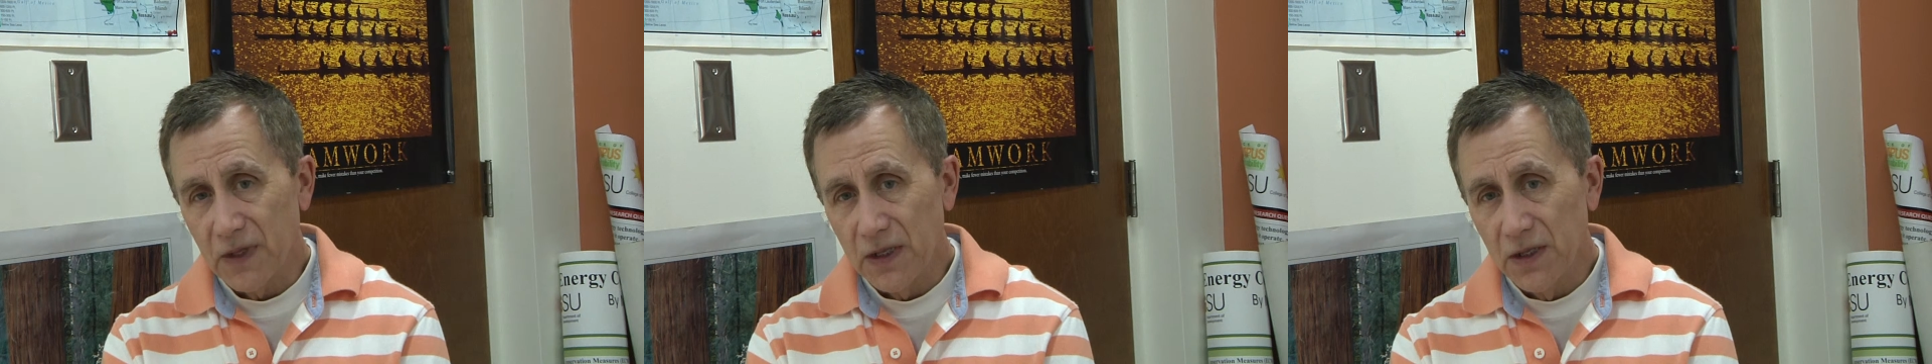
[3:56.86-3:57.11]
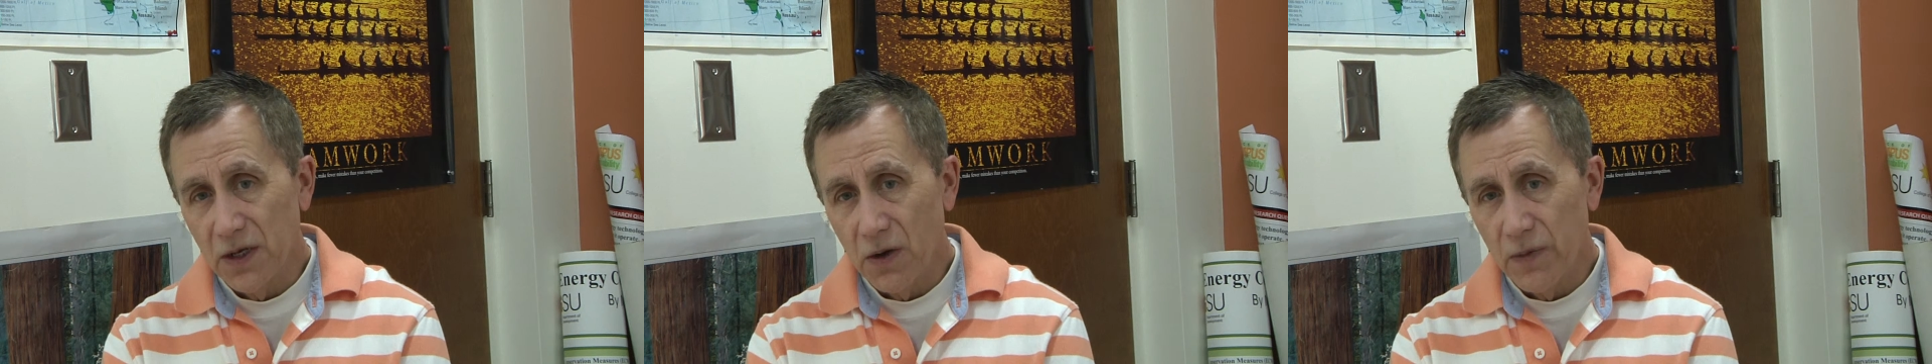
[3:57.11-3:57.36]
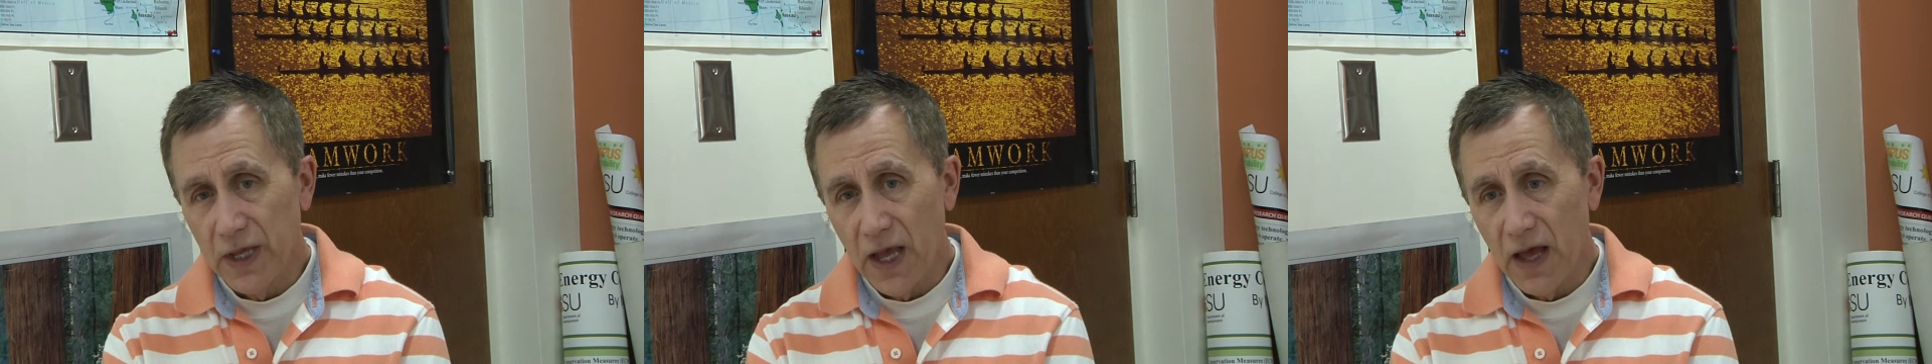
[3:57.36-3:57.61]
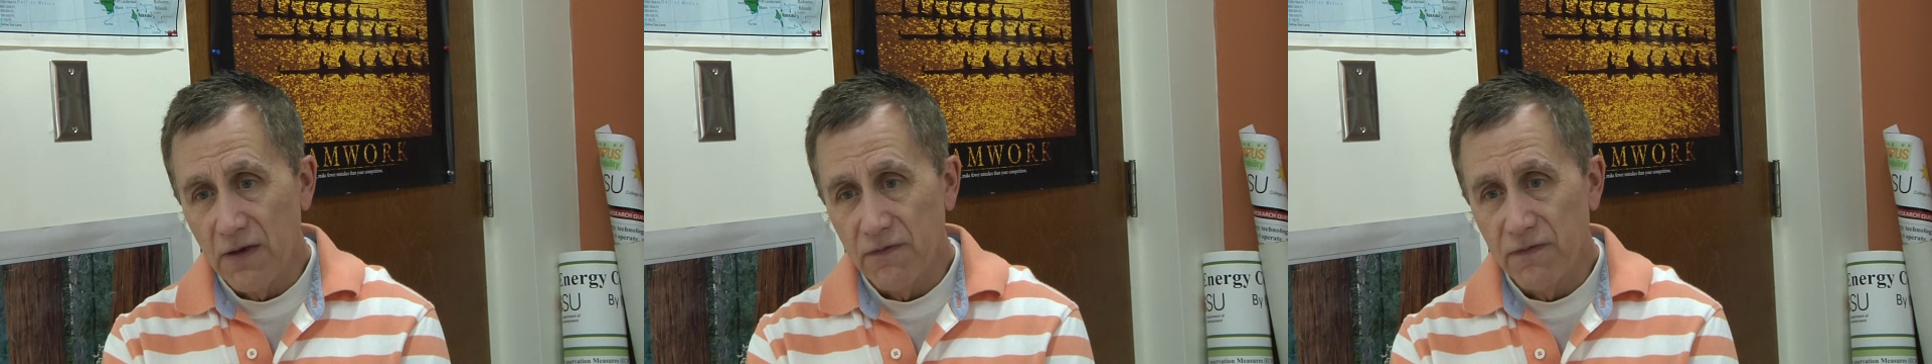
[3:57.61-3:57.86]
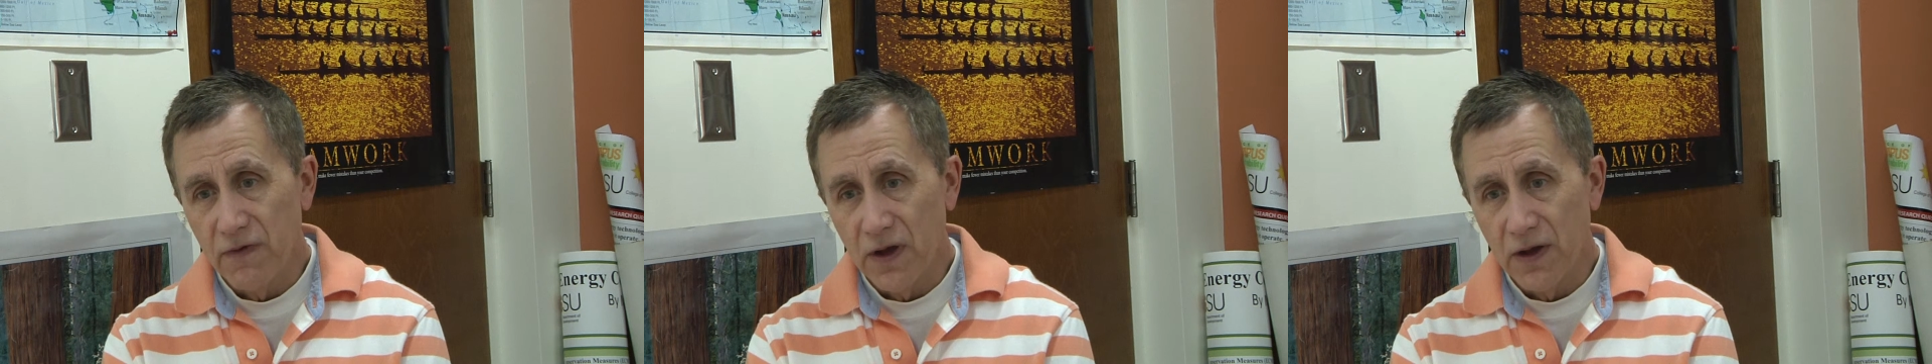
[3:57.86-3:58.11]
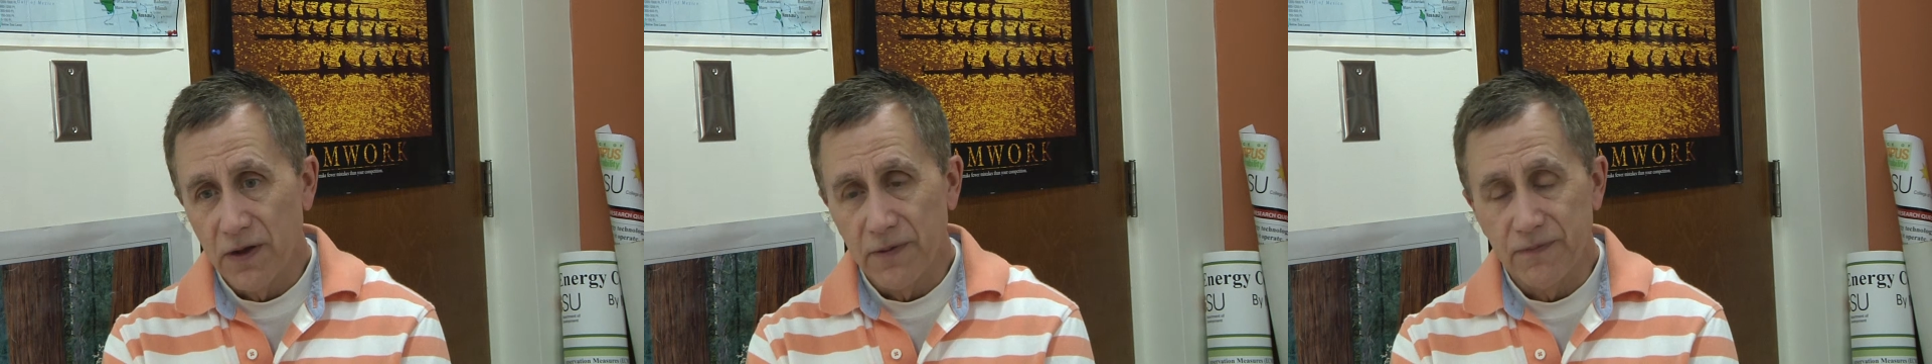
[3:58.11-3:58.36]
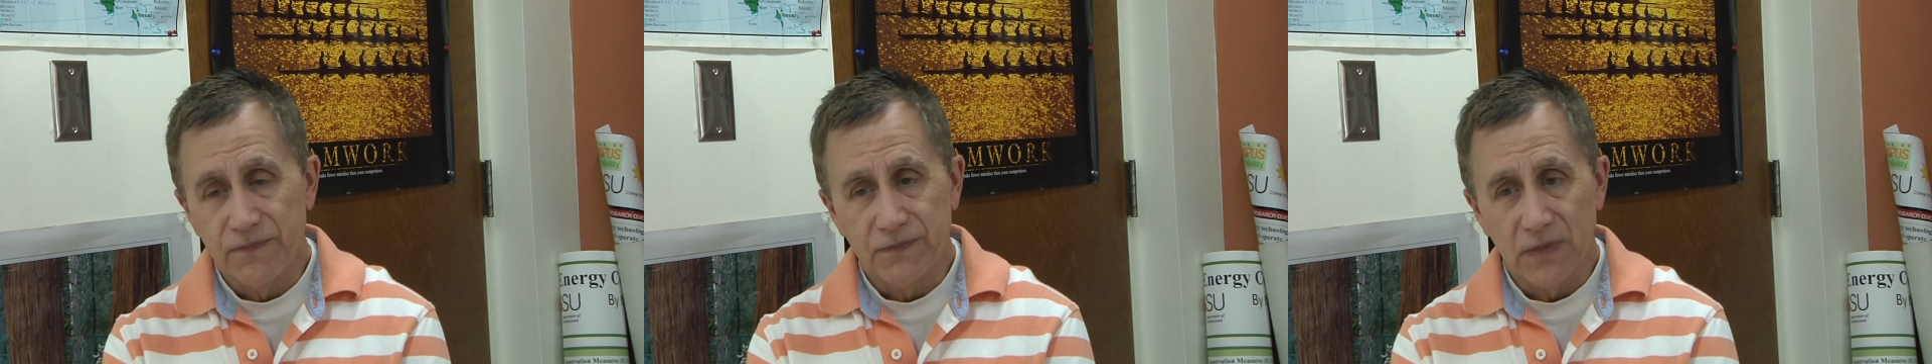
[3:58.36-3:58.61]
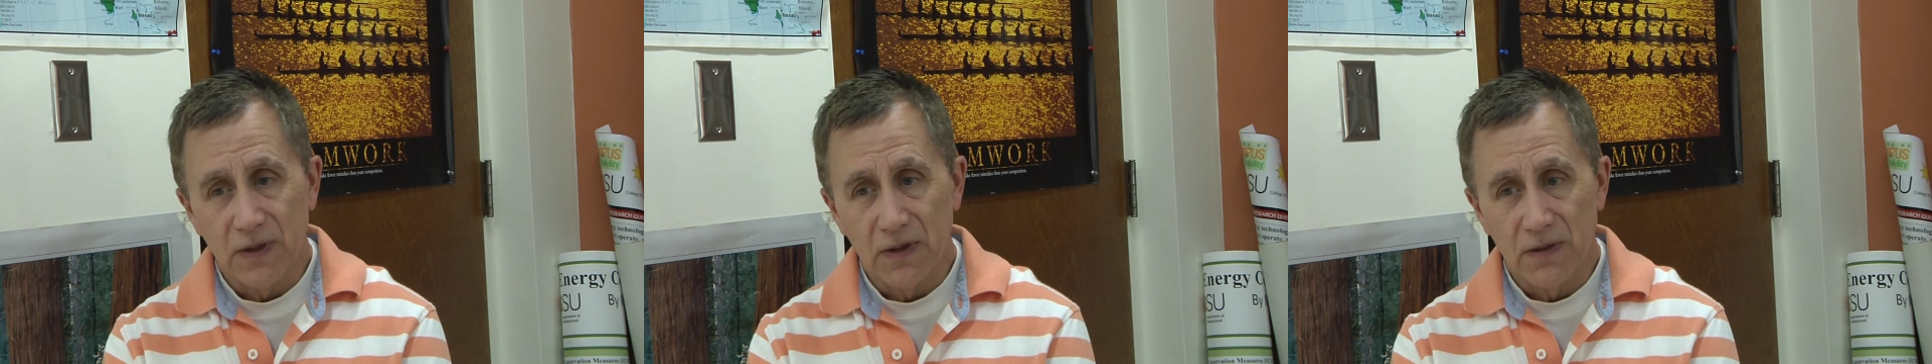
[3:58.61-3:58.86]
We have,
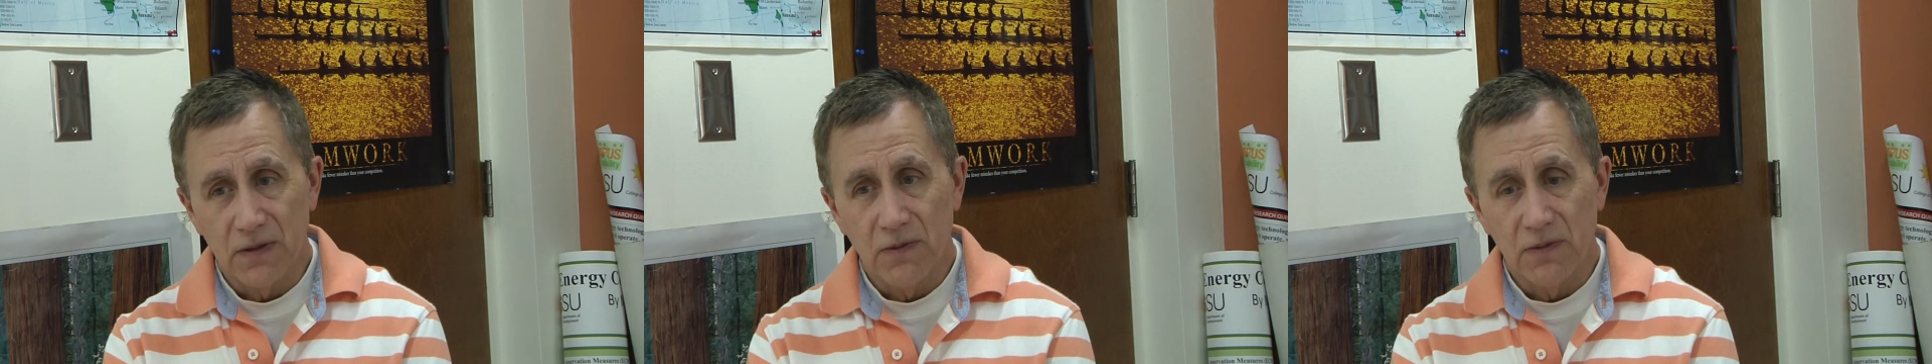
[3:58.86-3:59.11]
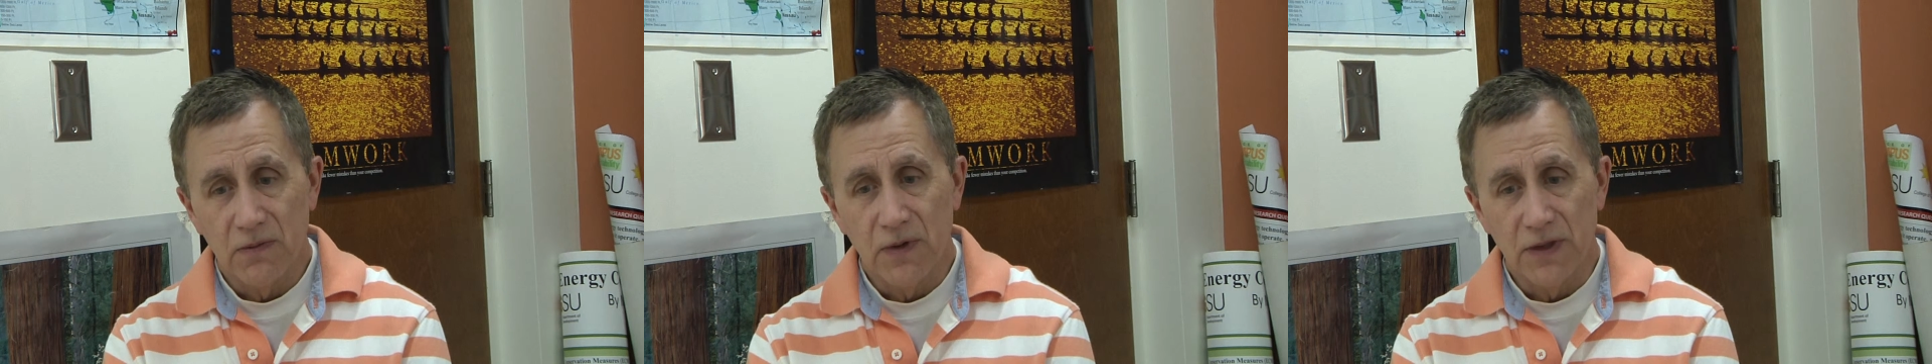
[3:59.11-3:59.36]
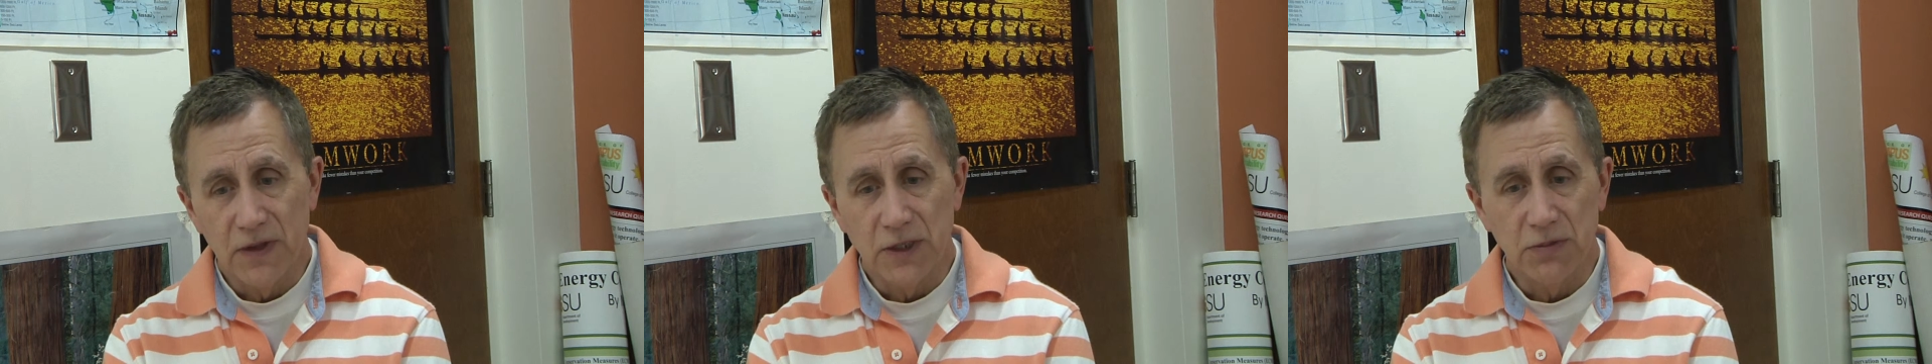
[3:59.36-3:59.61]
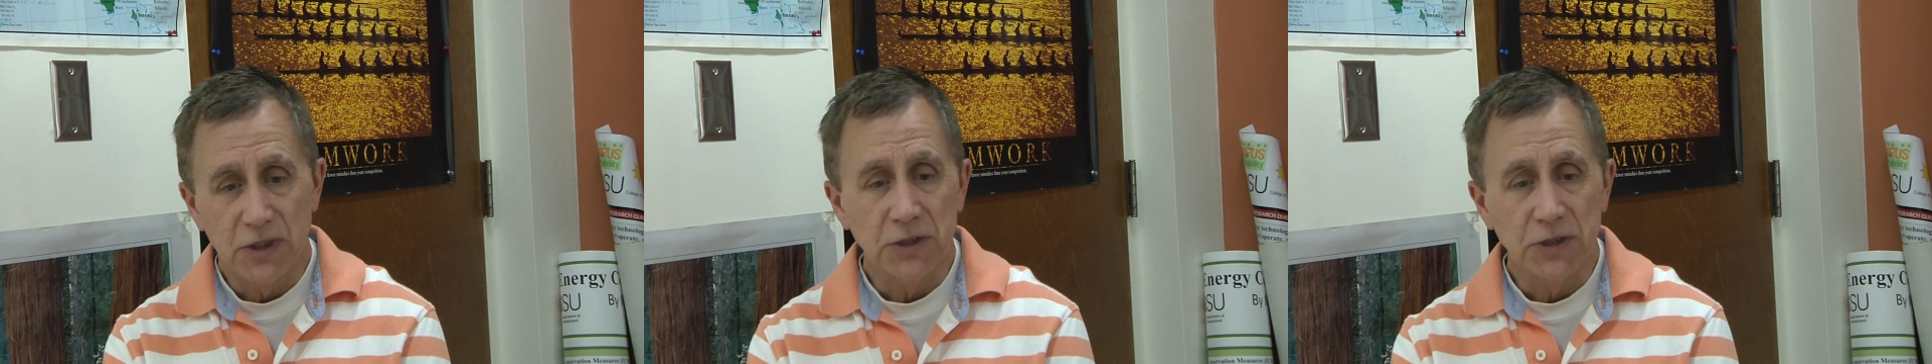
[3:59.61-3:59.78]
one of the things we